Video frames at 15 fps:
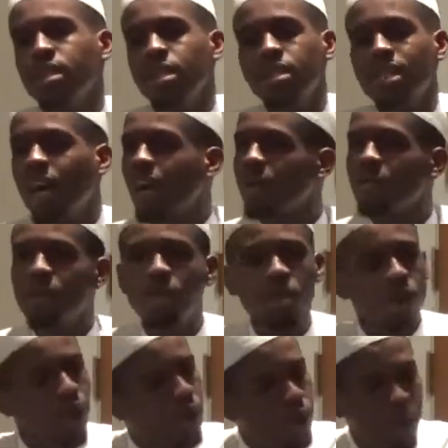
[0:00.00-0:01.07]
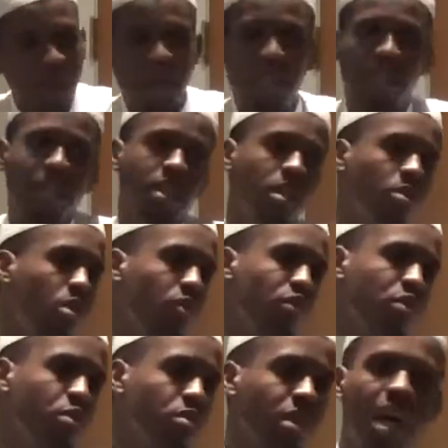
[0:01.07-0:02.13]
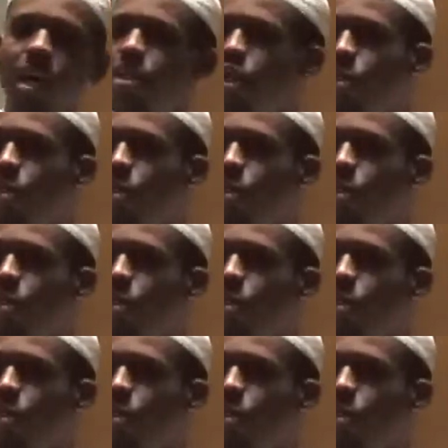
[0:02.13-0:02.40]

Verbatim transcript: there's not going to be nobody in there with you. Not